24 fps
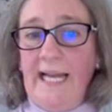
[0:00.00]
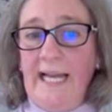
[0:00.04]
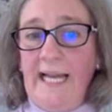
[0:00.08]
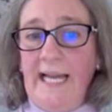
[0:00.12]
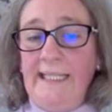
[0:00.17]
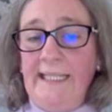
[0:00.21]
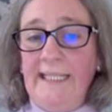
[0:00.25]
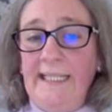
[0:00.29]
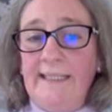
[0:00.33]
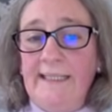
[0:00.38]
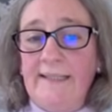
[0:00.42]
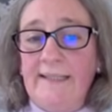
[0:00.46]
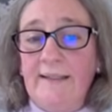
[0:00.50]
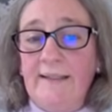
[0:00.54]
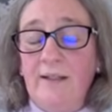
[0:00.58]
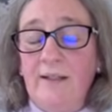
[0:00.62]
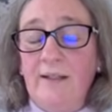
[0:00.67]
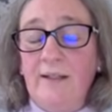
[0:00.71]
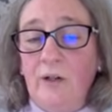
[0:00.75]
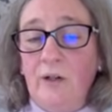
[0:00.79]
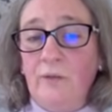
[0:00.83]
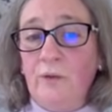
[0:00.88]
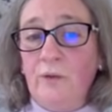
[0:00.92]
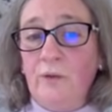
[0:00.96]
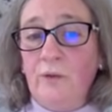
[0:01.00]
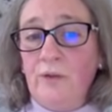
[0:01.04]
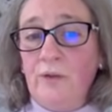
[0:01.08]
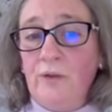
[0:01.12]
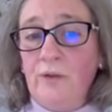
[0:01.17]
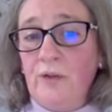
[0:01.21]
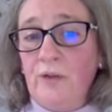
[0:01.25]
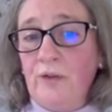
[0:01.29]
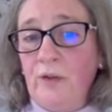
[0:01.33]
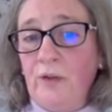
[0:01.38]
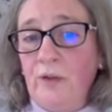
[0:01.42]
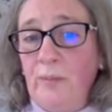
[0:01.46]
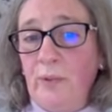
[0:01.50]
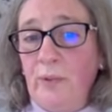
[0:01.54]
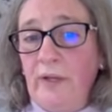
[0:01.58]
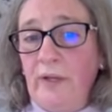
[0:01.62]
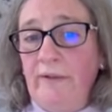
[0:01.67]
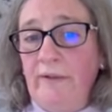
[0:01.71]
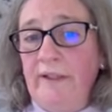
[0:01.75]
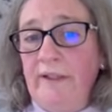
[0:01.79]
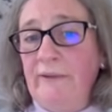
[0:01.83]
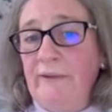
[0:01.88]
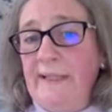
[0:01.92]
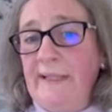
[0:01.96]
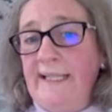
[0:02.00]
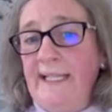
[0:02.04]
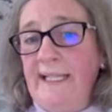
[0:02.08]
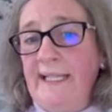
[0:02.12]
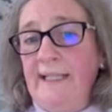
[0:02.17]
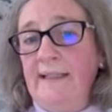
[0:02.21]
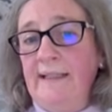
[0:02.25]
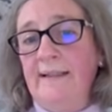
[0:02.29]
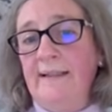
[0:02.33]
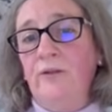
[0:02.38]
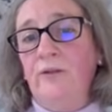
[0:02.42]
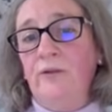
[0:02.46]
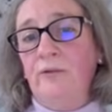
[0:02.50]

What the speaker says: And it's, of course, also a prerequisite